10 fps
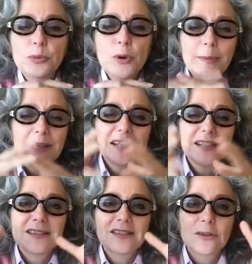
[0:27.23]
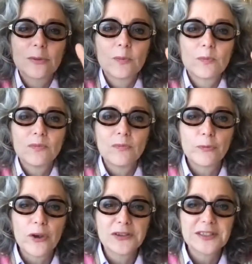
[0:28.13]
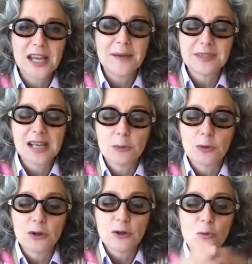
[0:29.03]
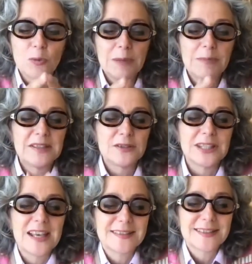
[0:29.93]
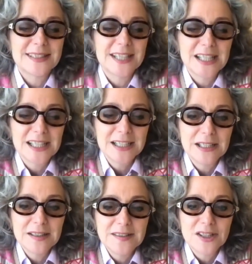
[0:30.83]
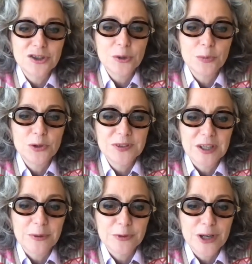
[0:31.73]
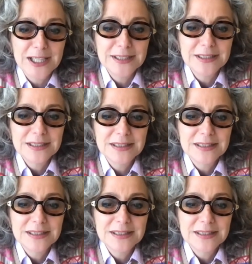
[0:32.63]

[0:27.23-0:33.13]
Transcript: probably the first time that you will be the guest star in such a museum, right?